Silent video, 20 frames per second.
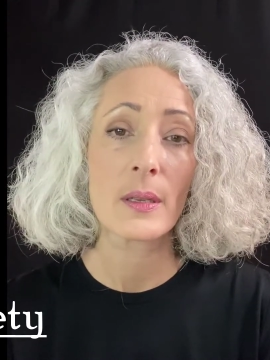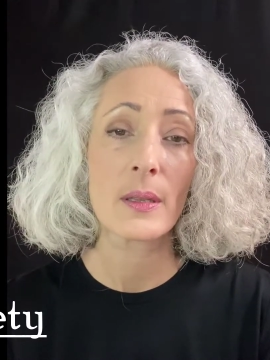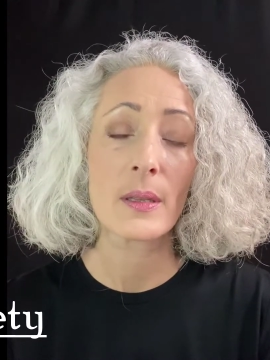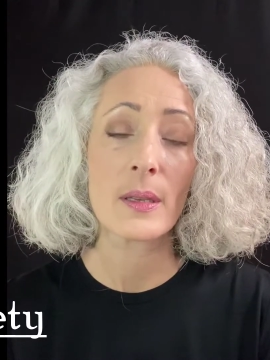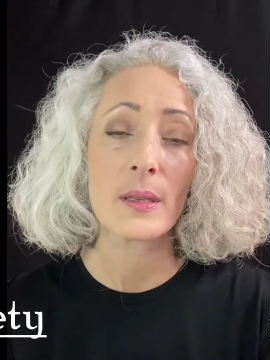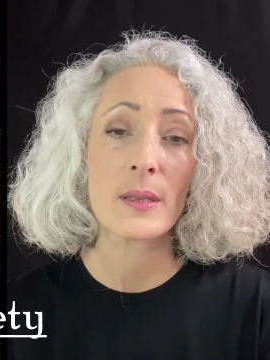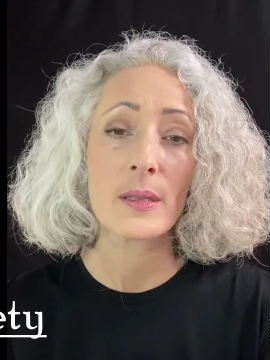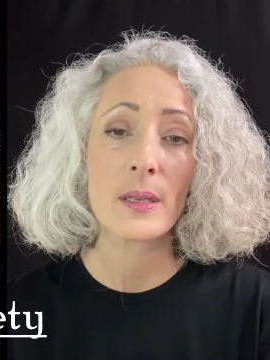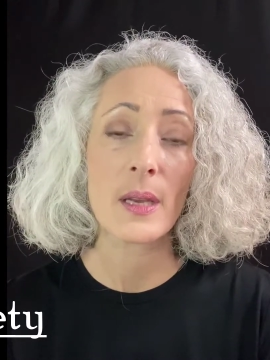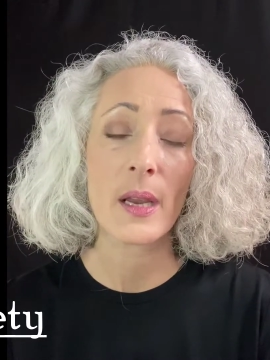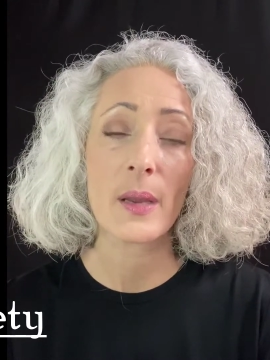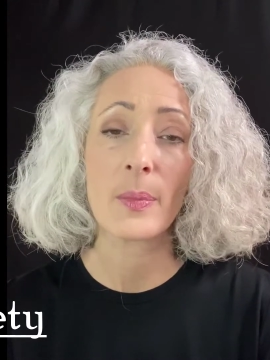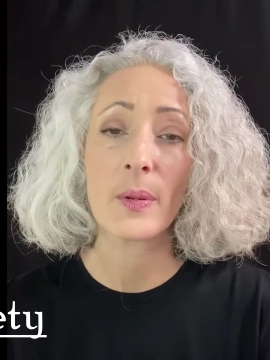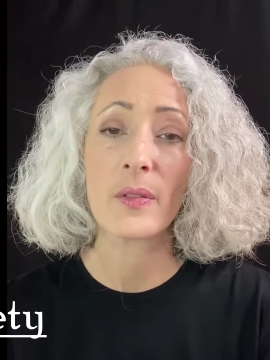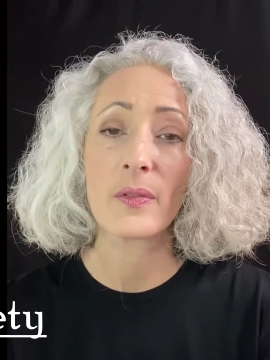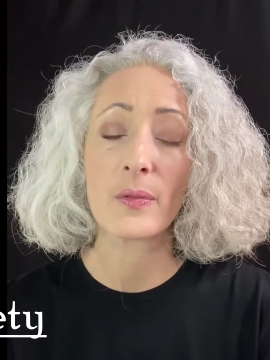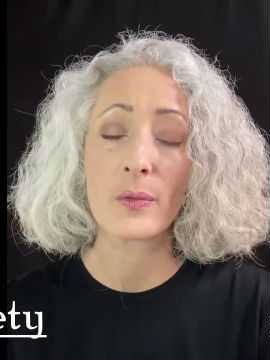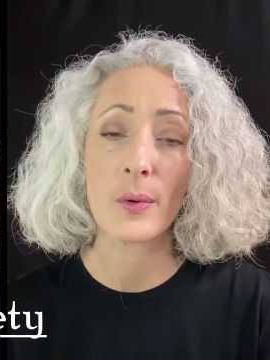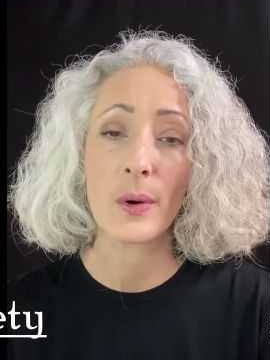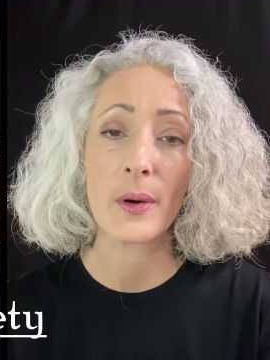this type
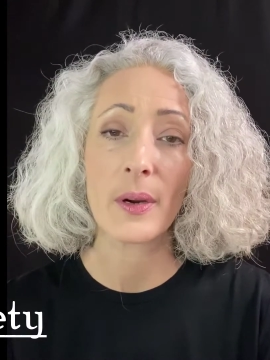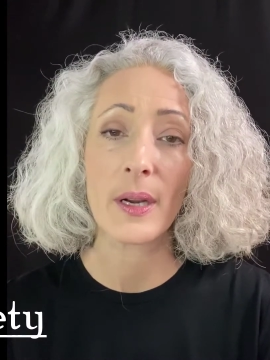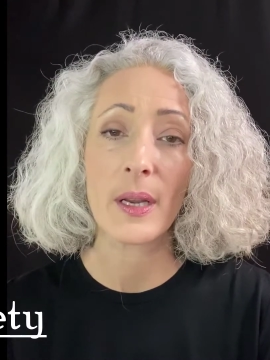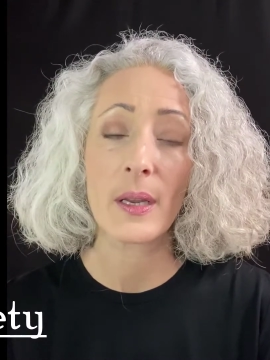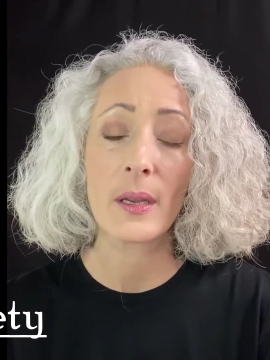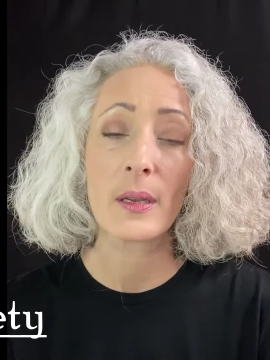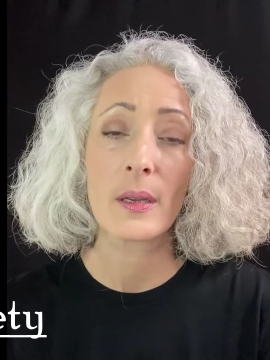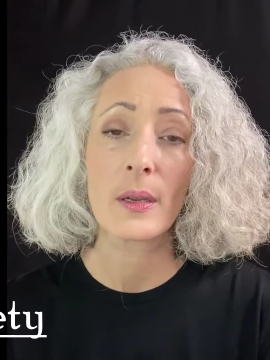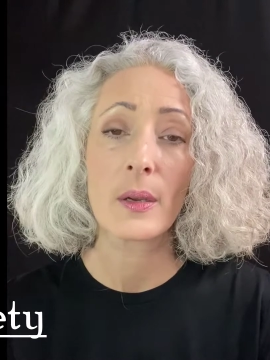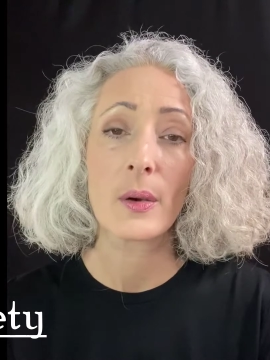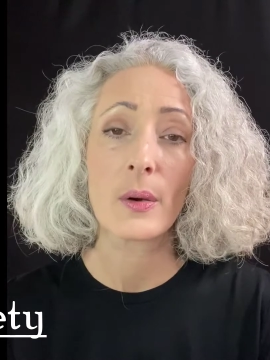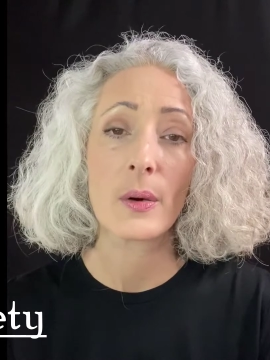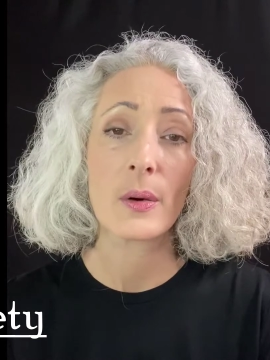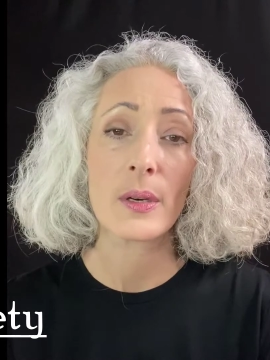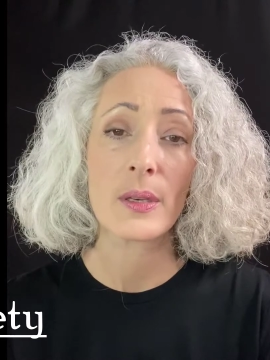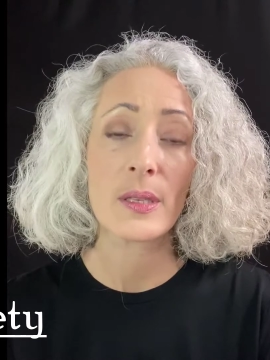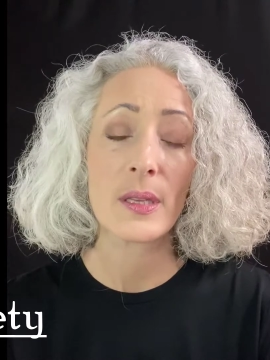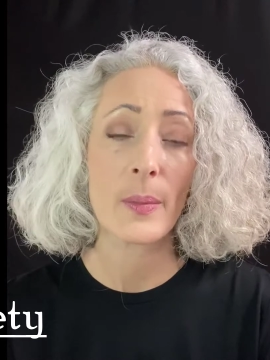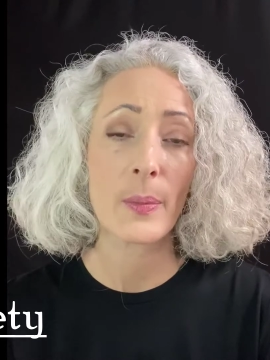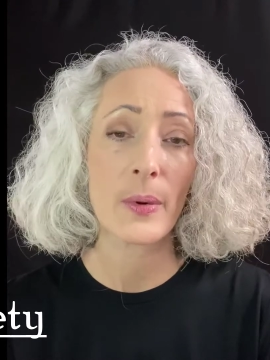of worry or
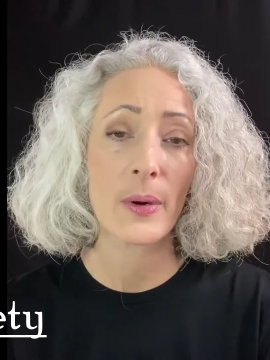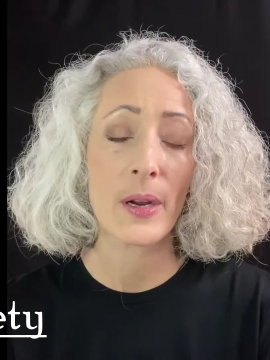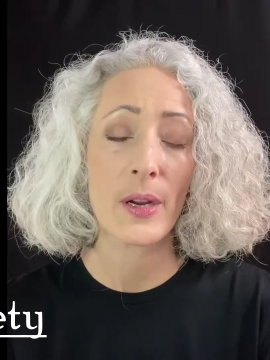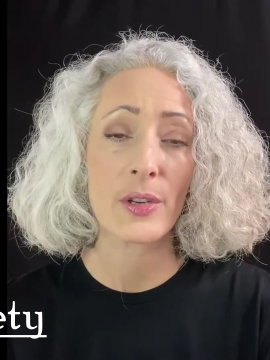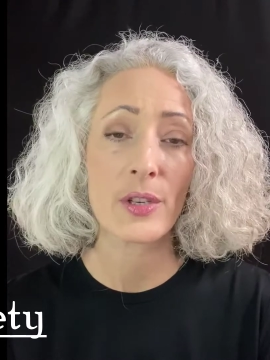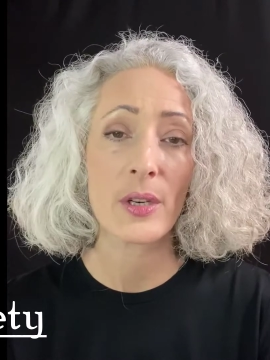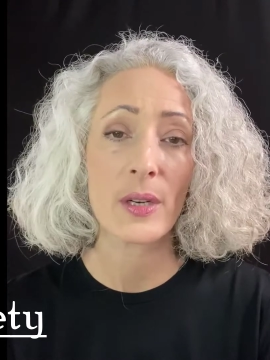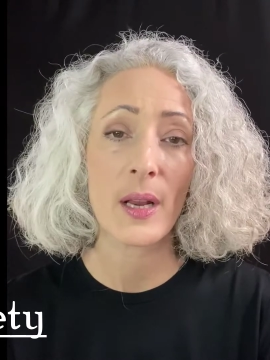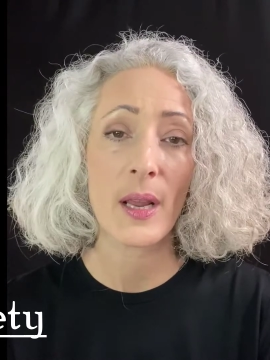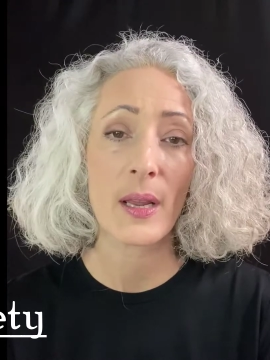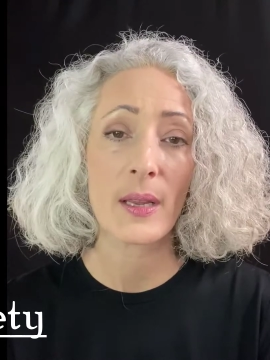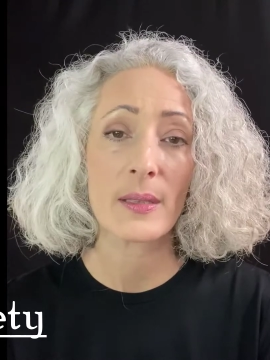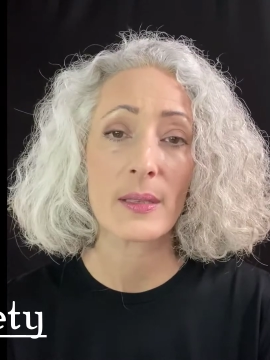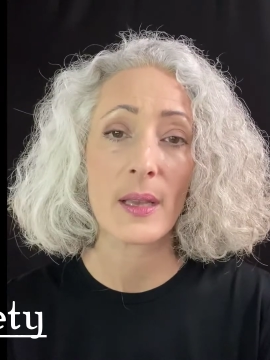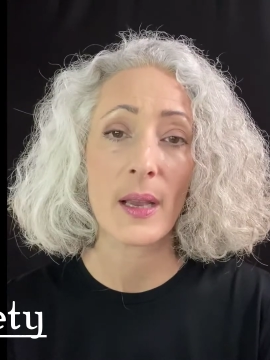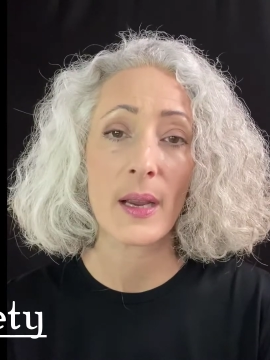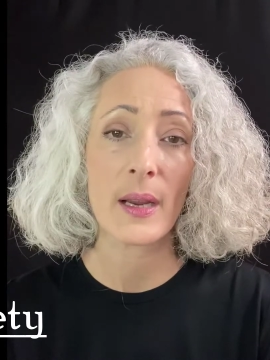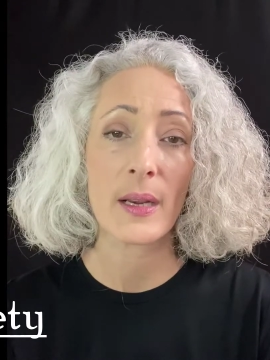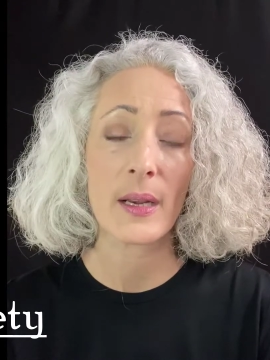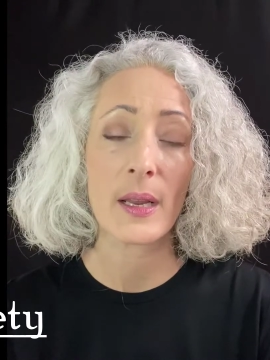separation
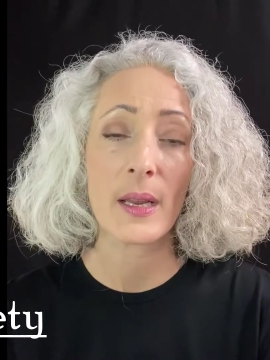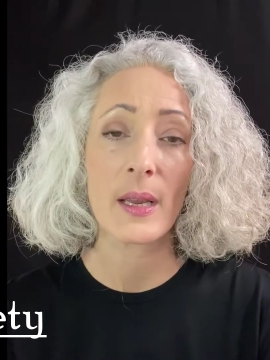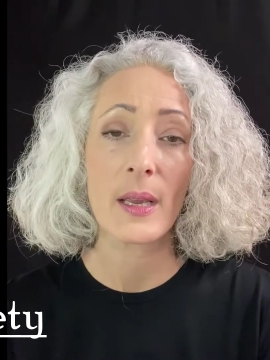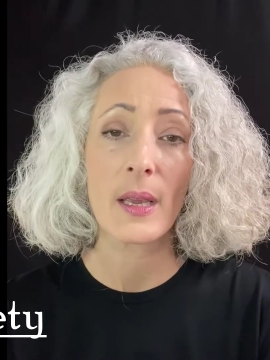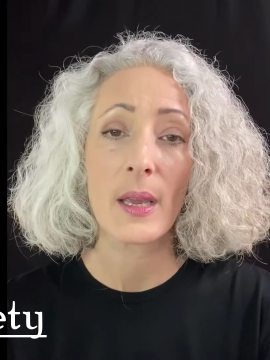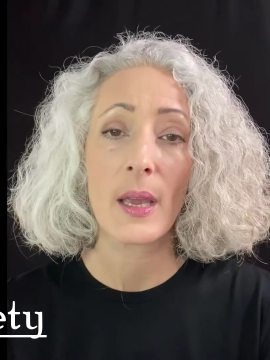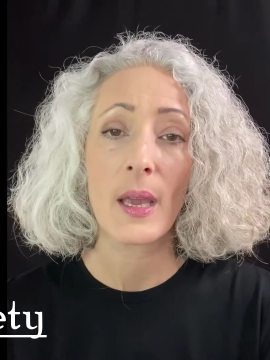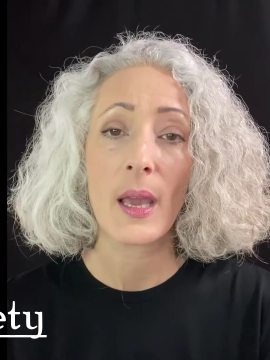anxiety,